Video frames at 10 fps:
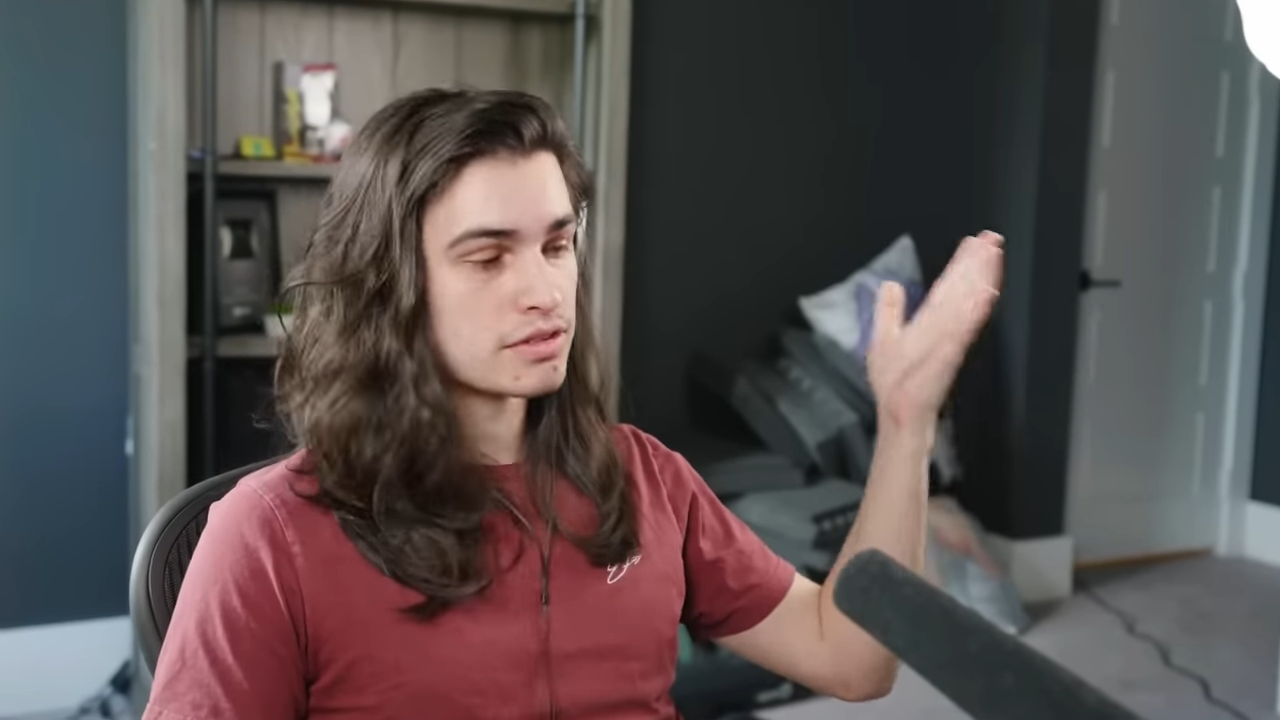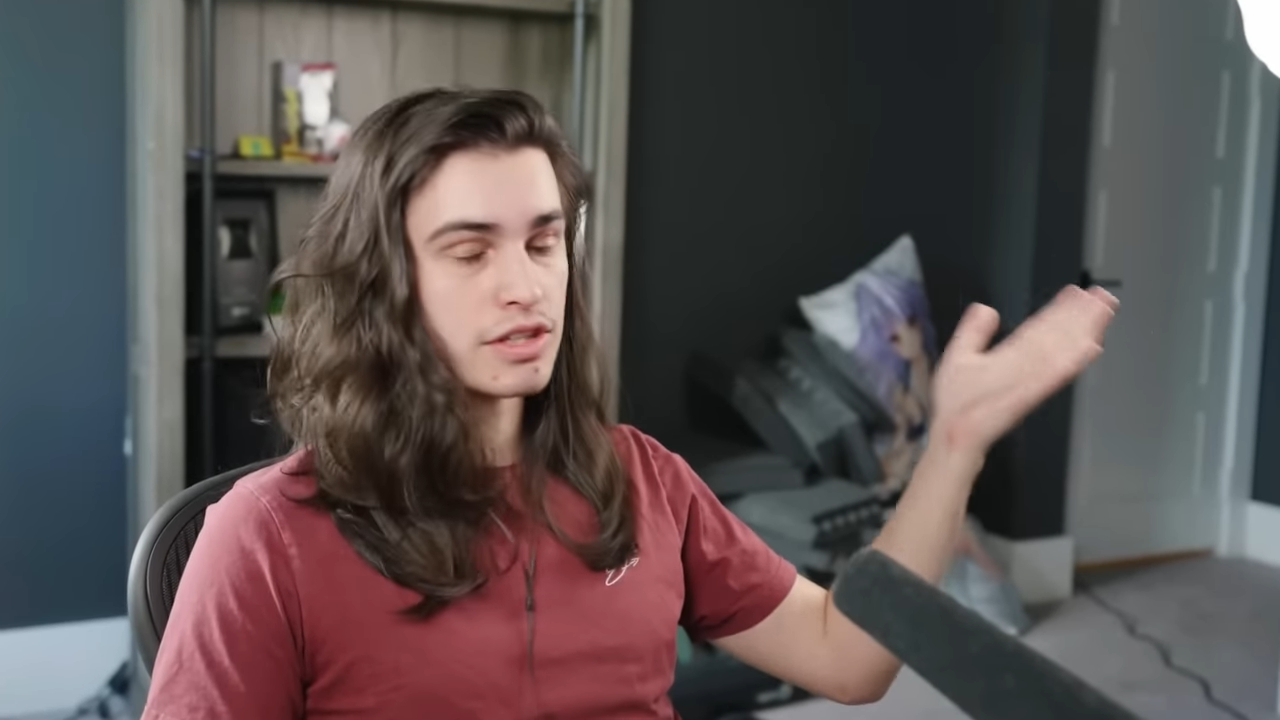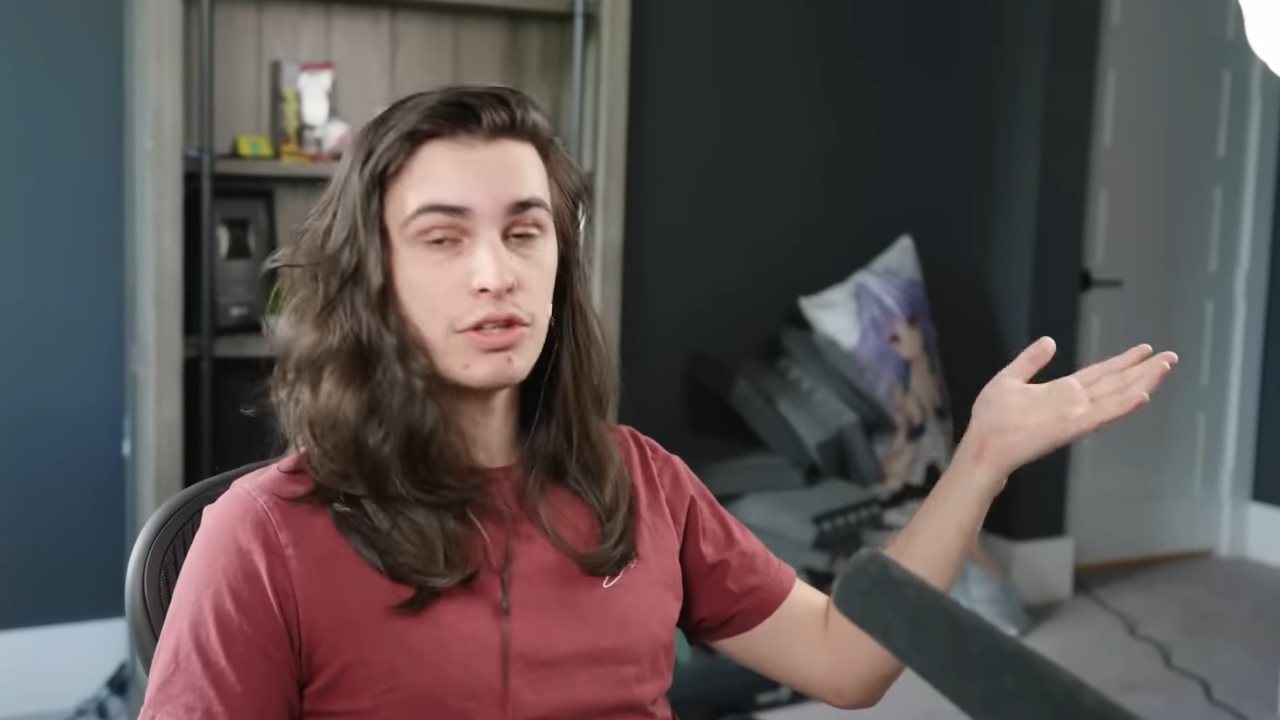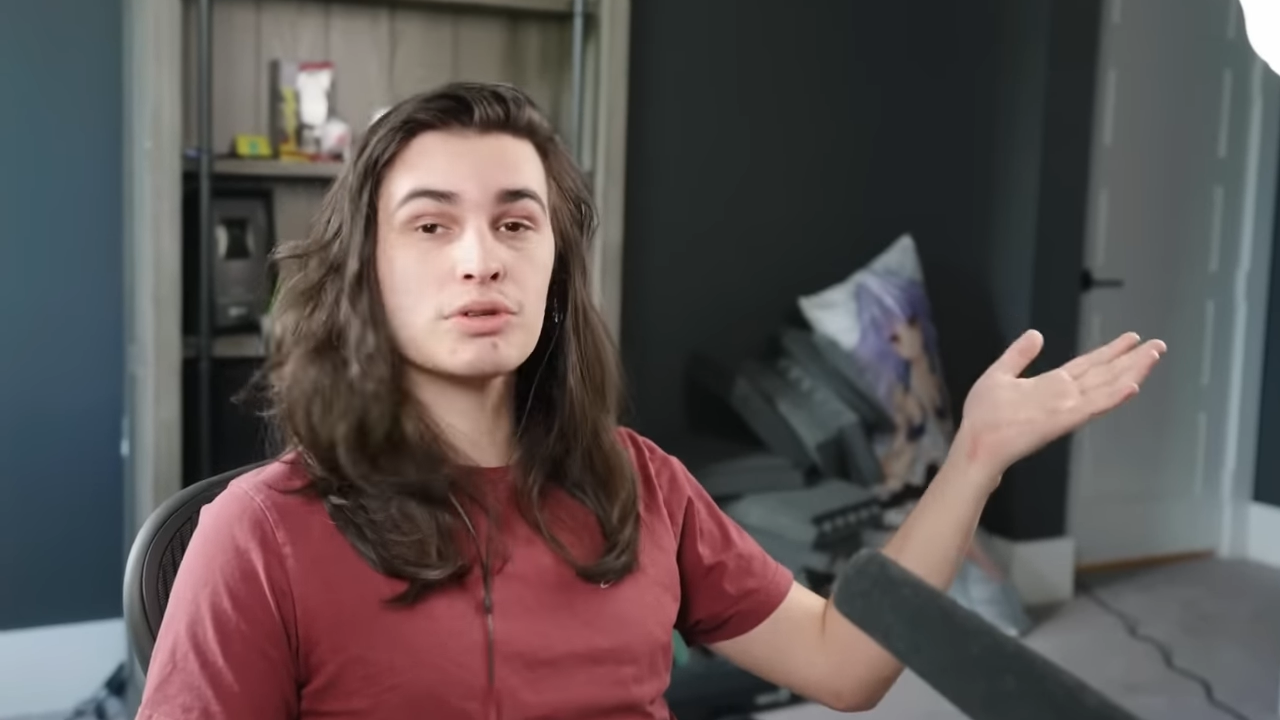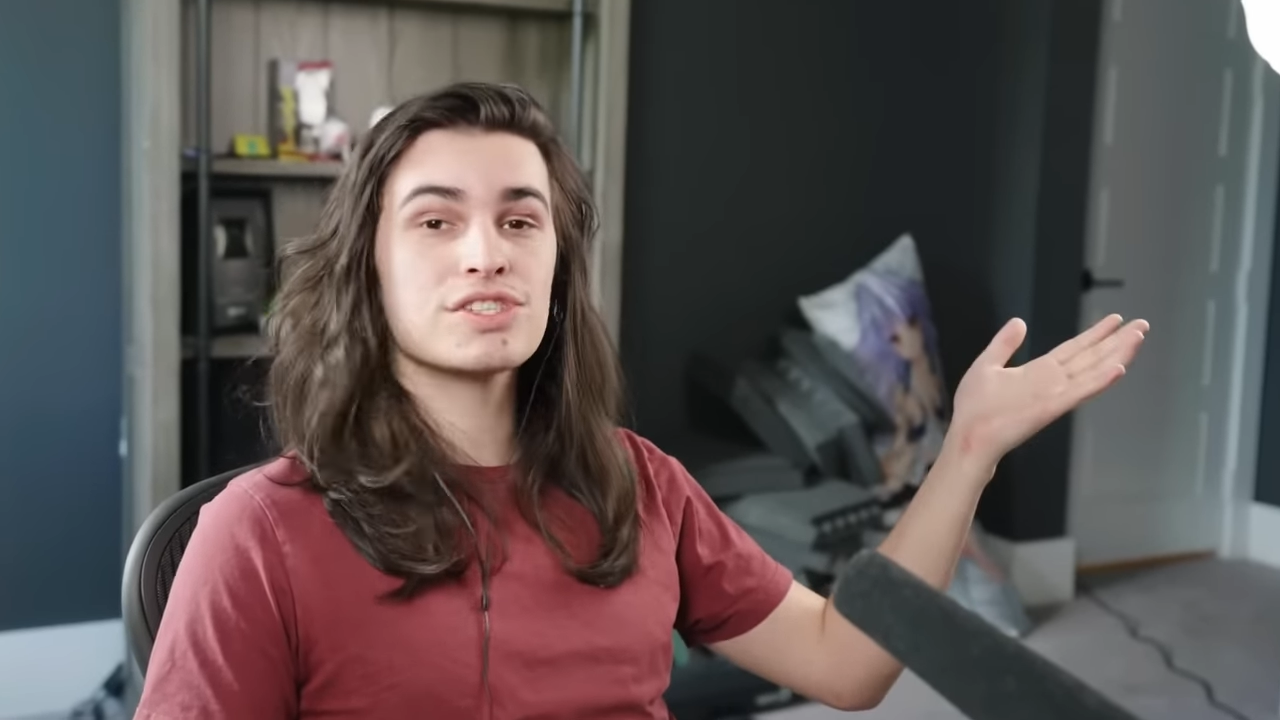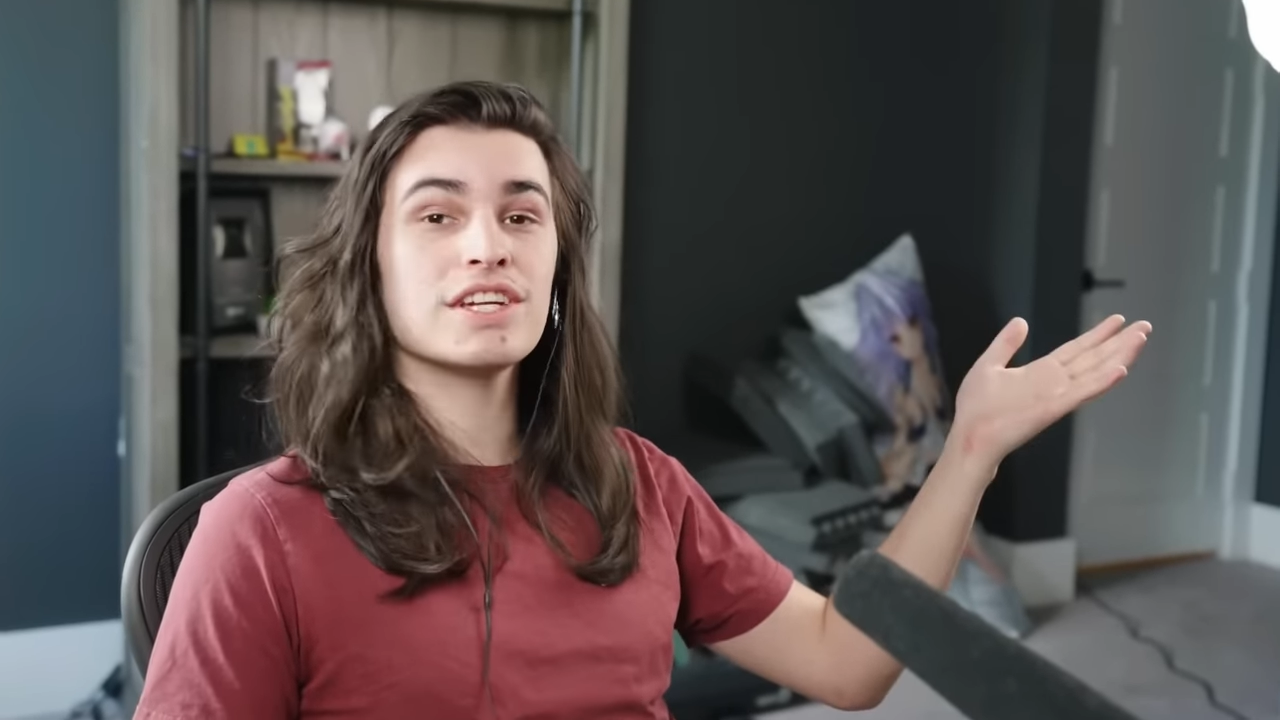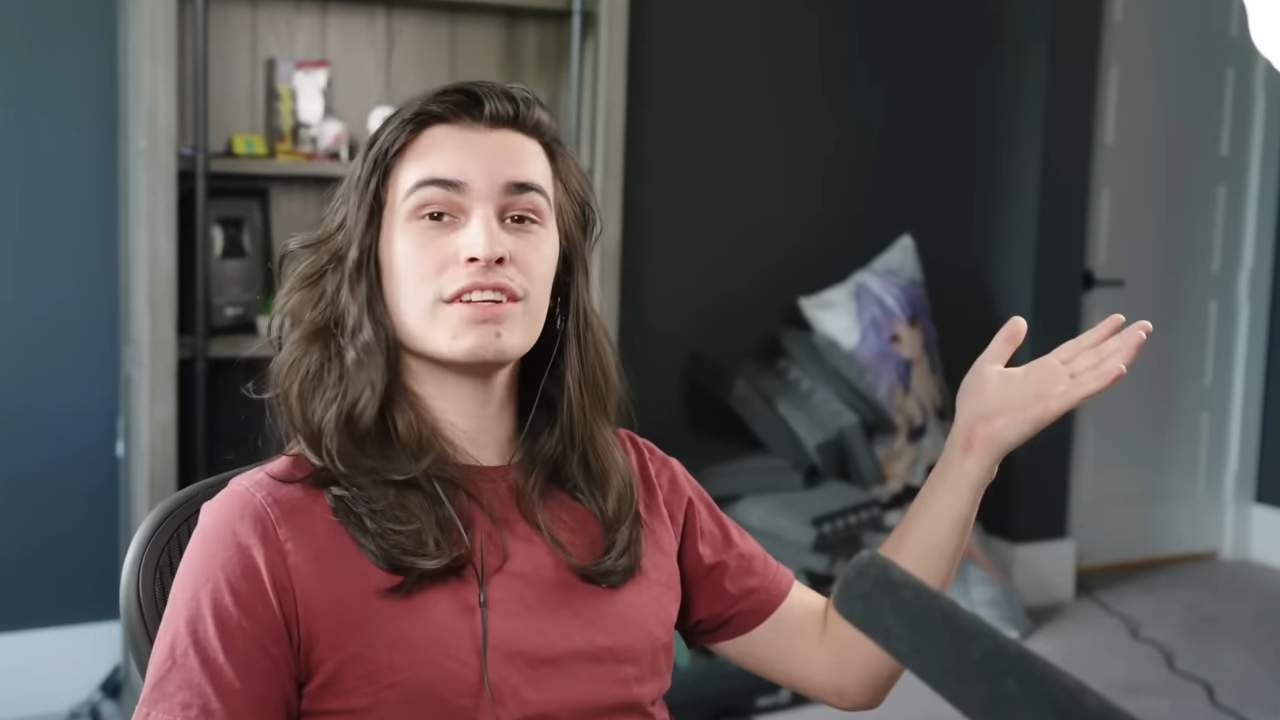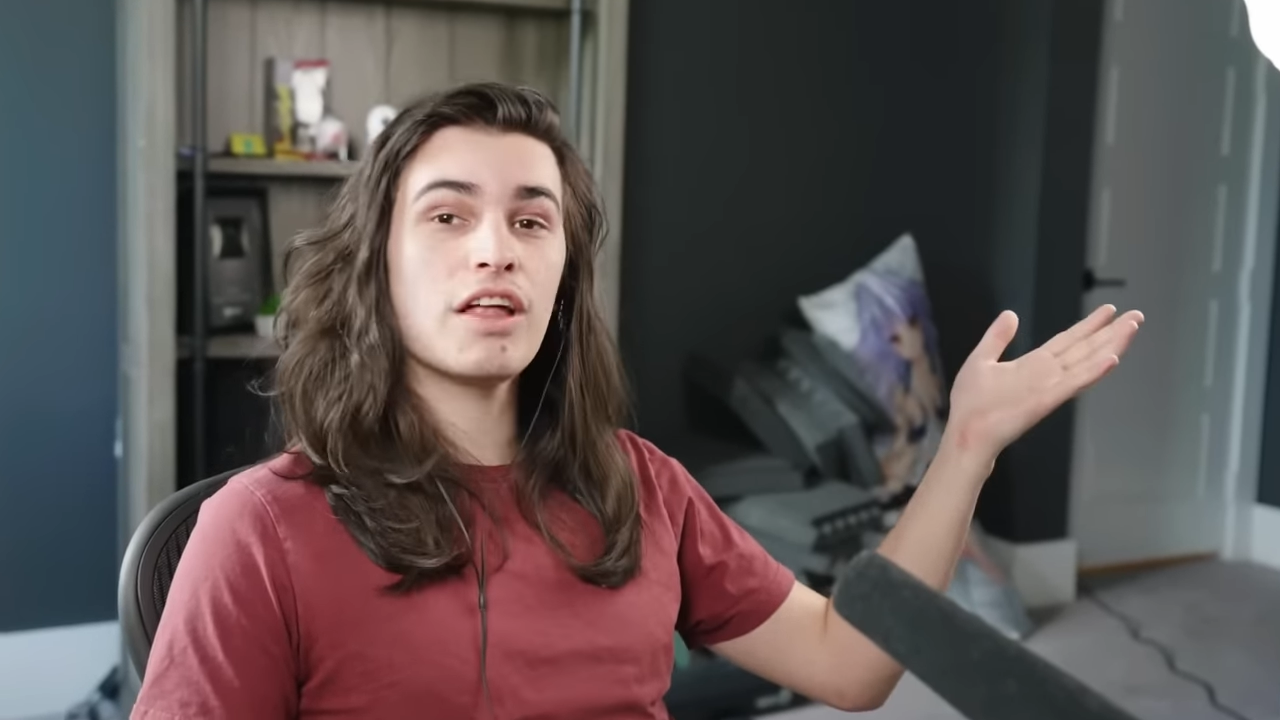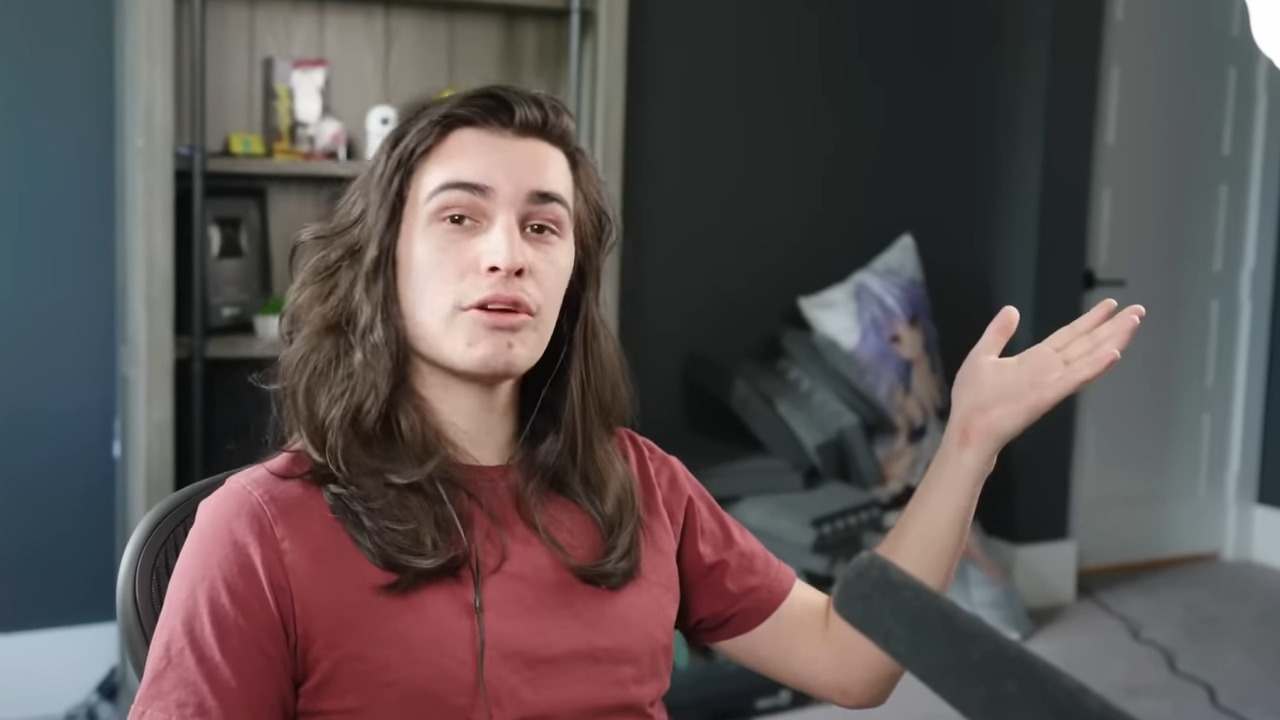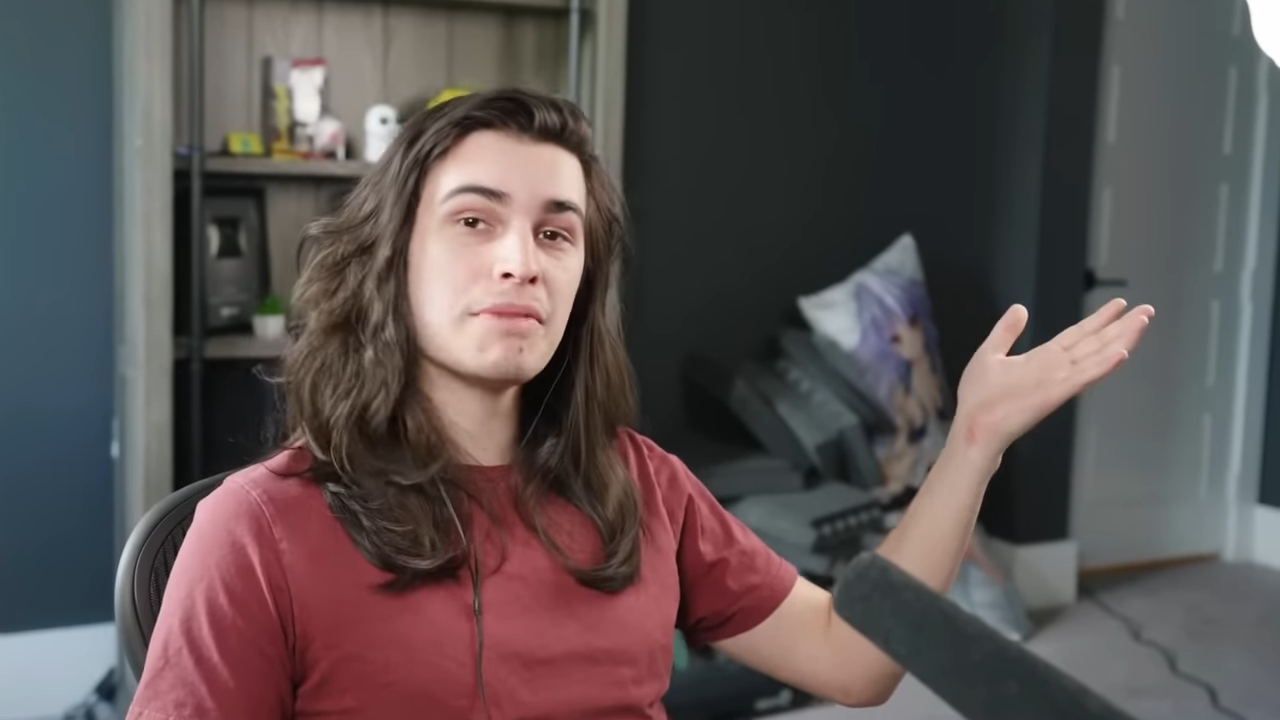You'll see another